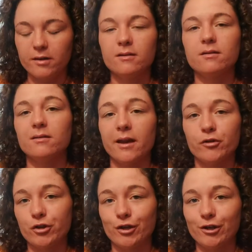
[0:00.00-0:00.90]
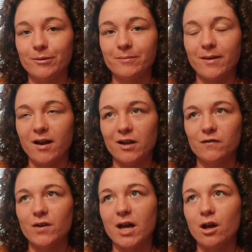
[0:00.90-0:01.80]
This next shirt I
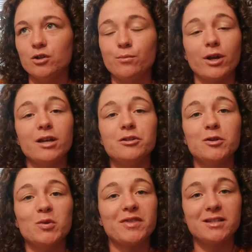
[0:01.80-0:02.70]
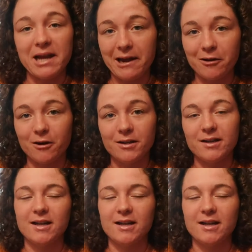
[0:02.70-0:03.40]
found brand new with the tag on it.